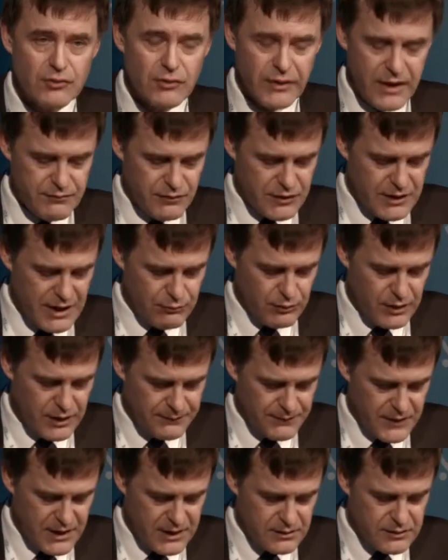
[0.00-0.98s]
to have in our
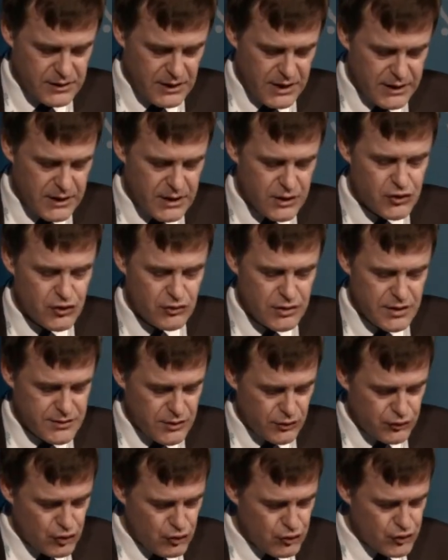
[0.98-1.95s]
delegation
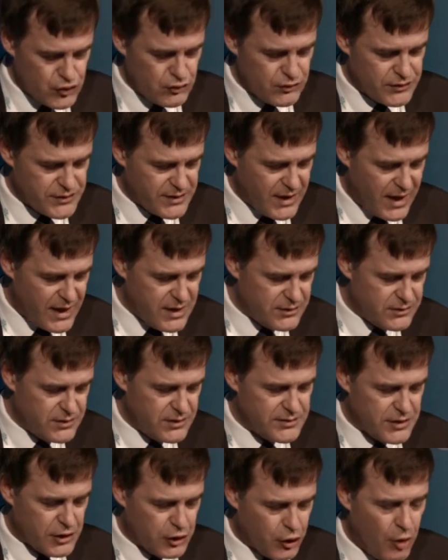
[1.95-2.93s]
institutions,
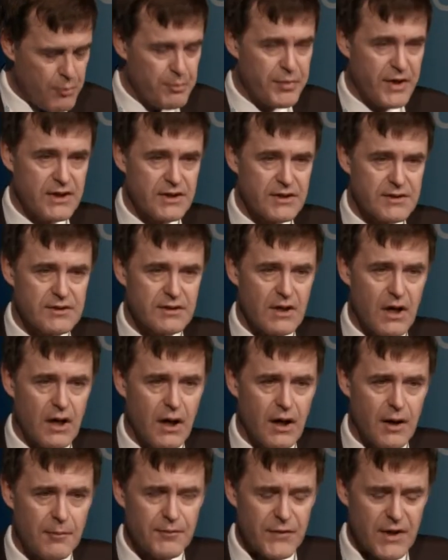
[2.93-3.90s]
scientists, and companies.
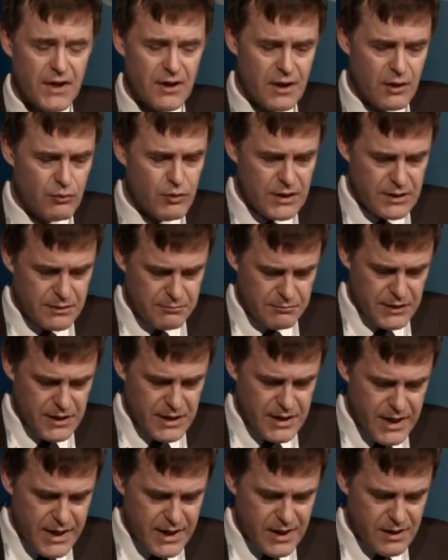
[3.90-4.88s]
I will
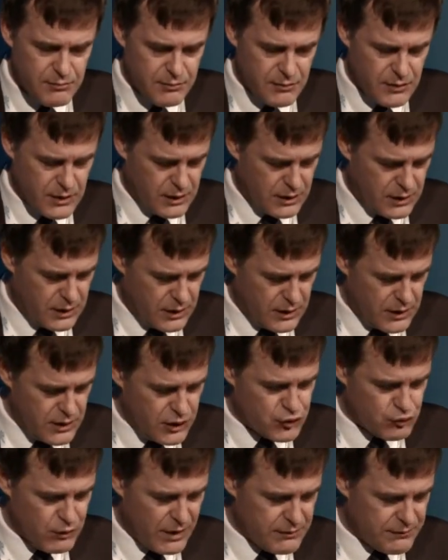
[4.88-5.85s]
name
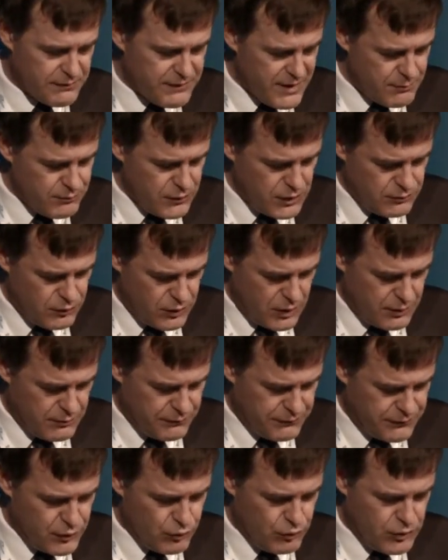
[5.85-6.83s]
each one of them, a
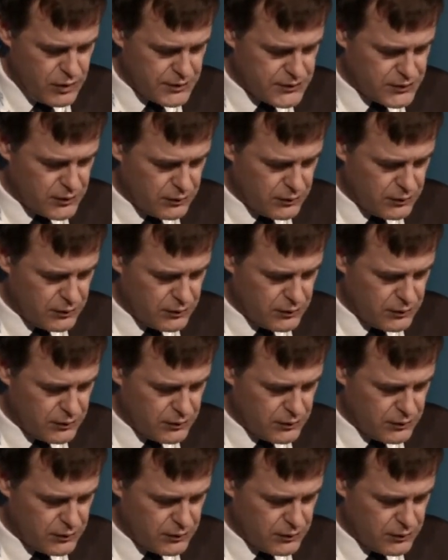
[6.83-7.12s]
few words